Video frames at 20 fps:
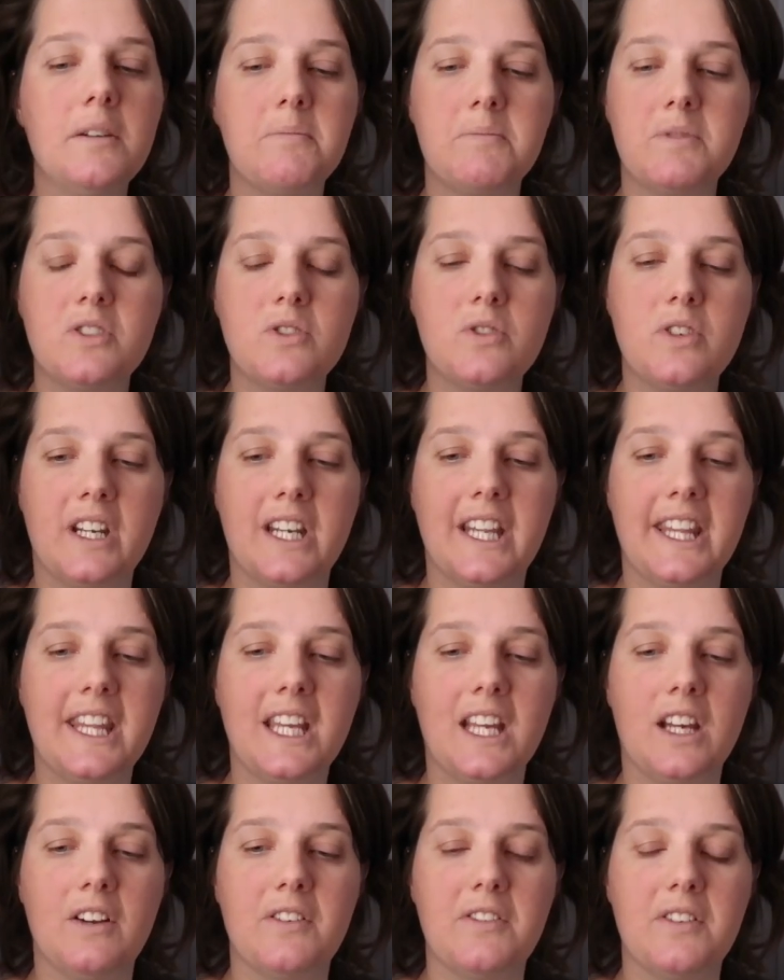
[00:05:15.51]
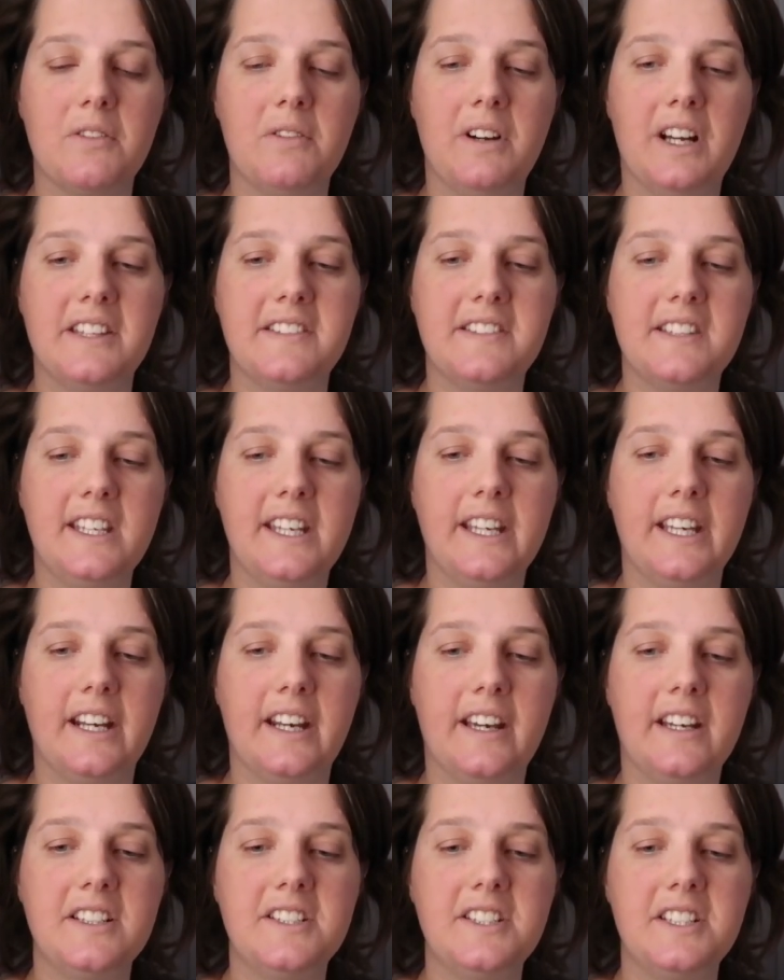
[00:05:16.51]
I'm just trying to think of the words in
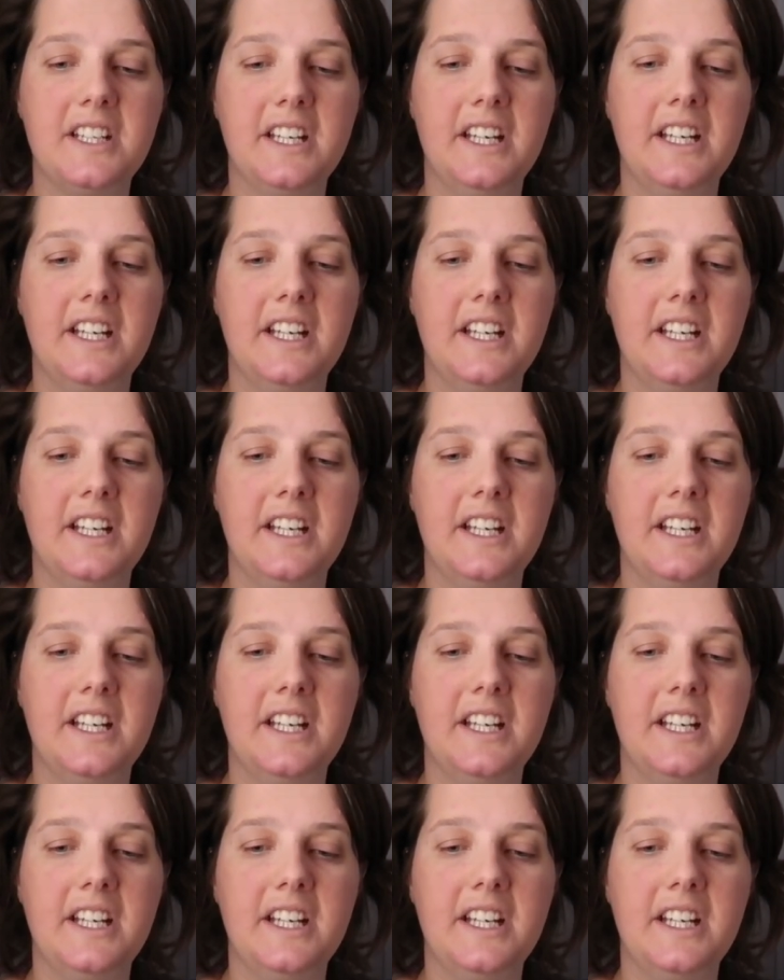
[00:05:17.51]
English.